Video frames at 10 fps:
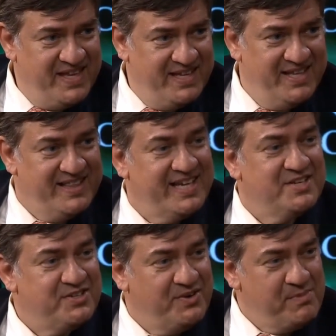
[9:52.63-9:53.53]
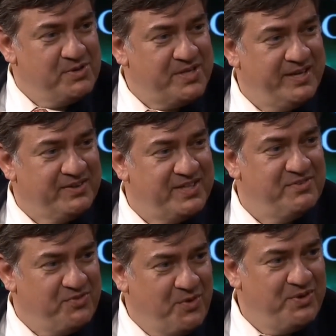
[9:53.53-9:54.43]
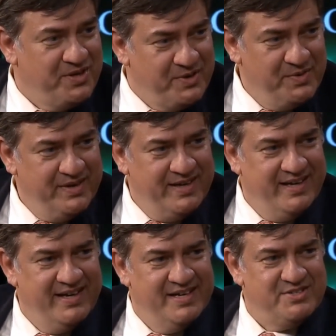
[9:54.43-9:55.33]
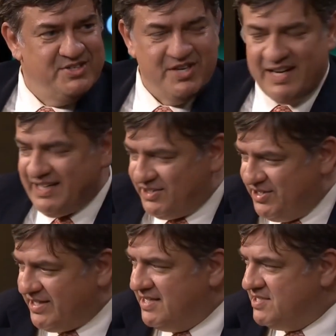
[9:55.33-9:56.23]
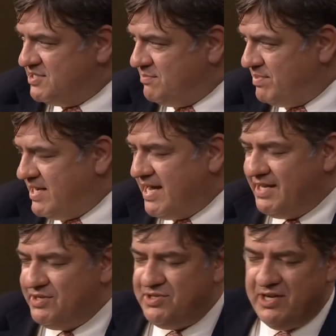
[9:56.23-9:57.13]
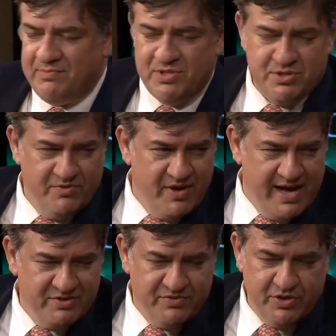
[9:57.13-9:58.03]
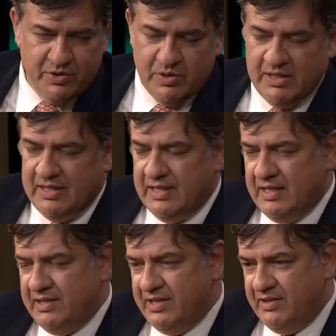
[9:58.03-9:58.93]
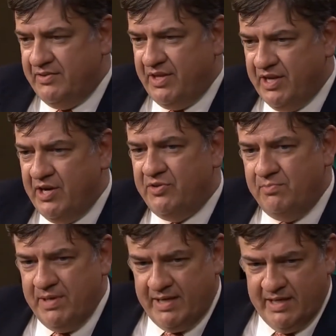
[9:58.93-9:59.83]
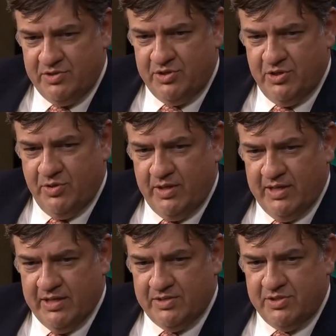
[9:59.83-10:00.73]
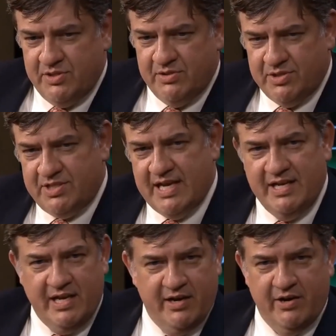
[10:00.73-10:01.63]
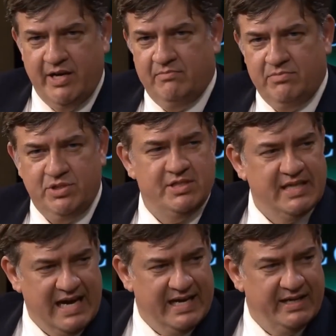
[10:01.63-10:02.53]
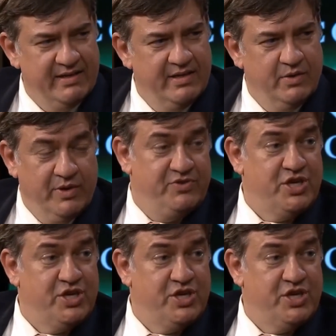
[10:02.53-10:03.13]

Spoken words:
the things that are most healthy for you. It's the chocolate cookies, it's the potato chips, it's the fast food. The other big issue is the sedentary society. We've